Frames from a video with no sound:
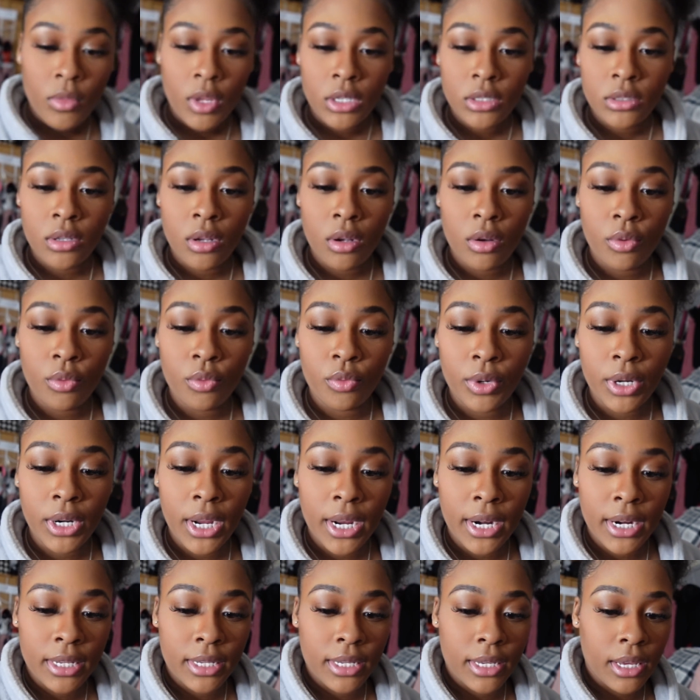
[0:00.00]
So we're
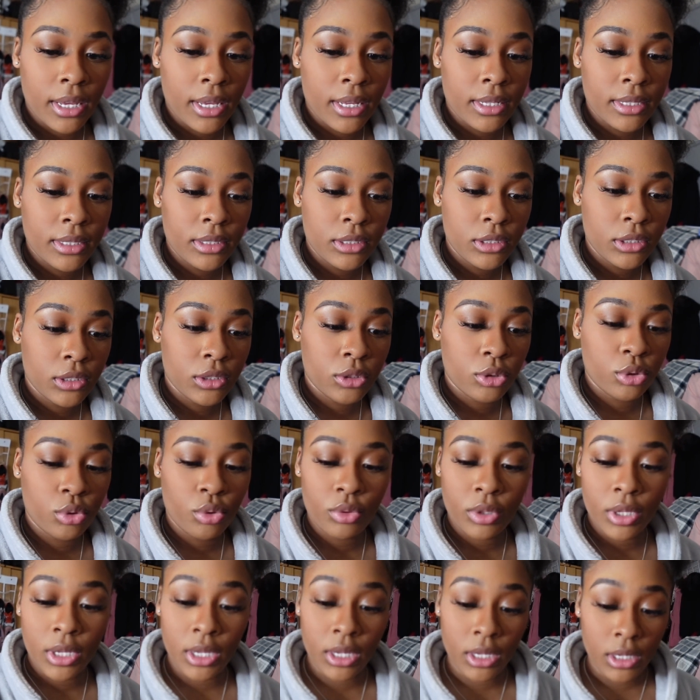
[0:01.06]
kind of getting to
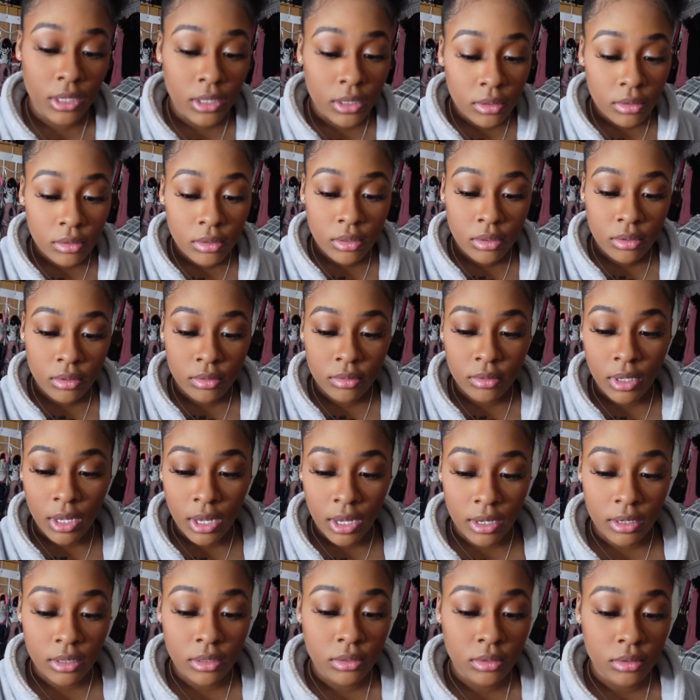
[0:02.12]
the end,
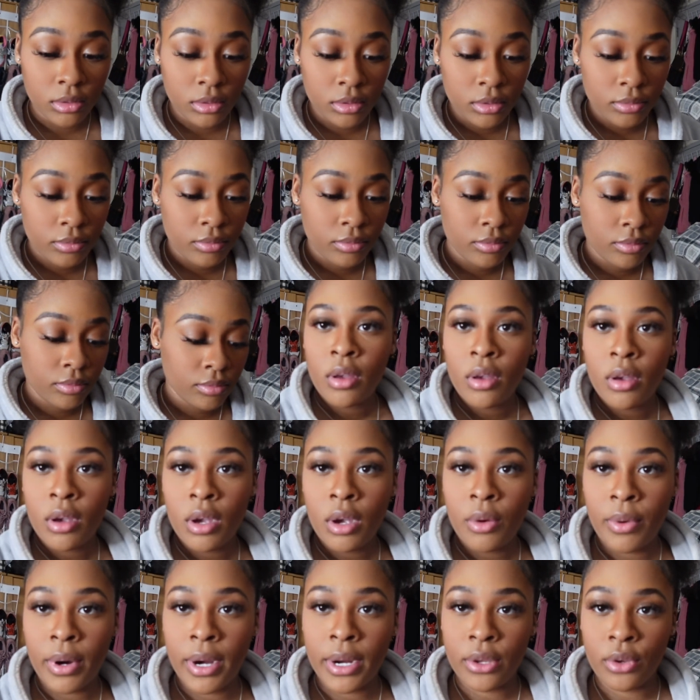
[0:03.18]
honestly.
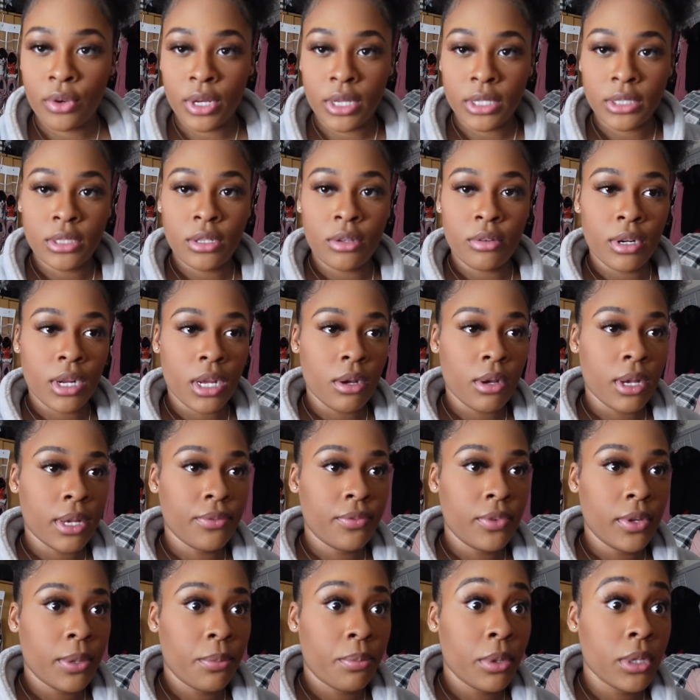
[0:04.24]
All right, y'all. So now I'm
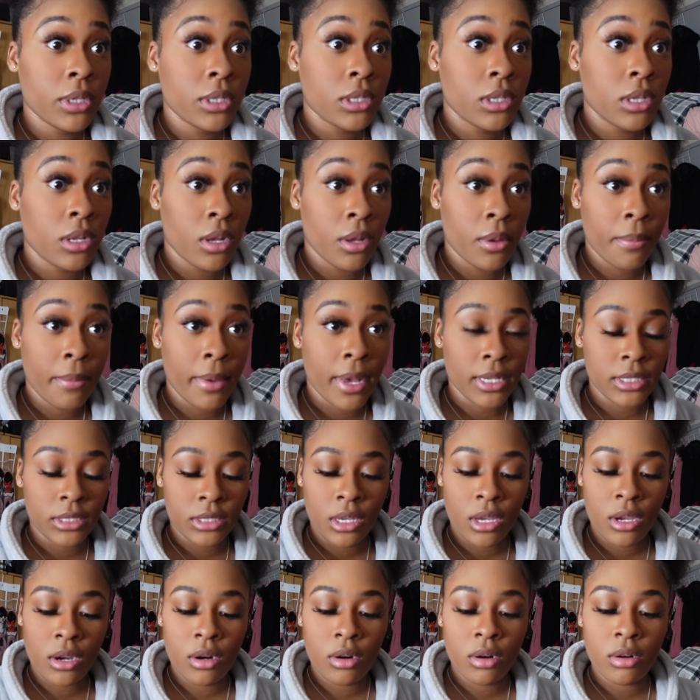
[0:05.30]
finna put some
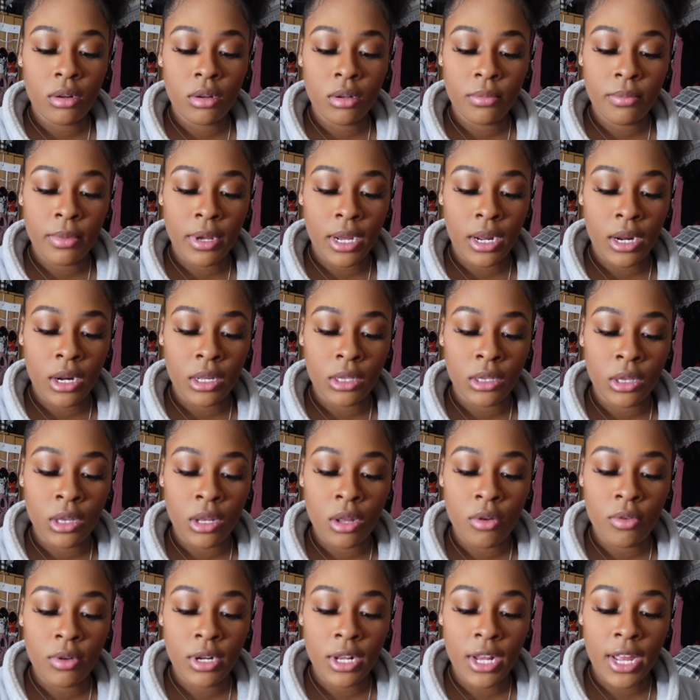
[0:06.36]
mascara on my
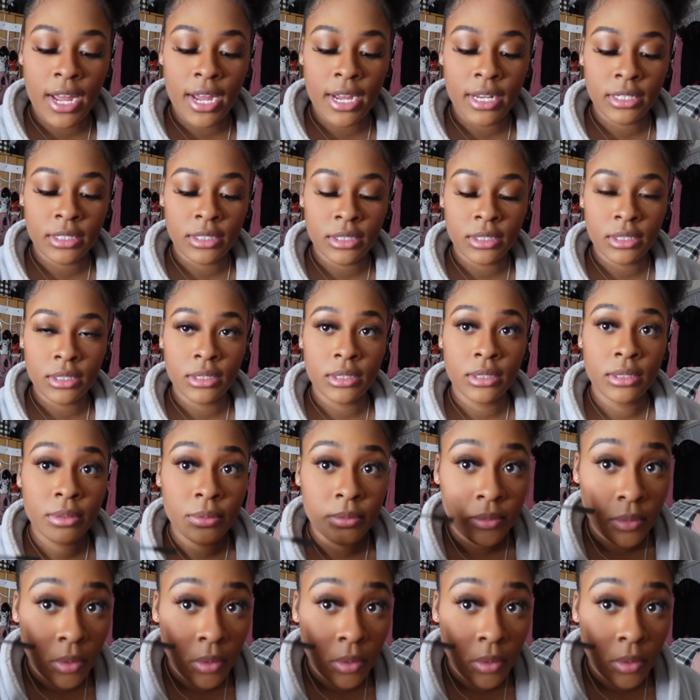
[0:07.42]
lower lashes.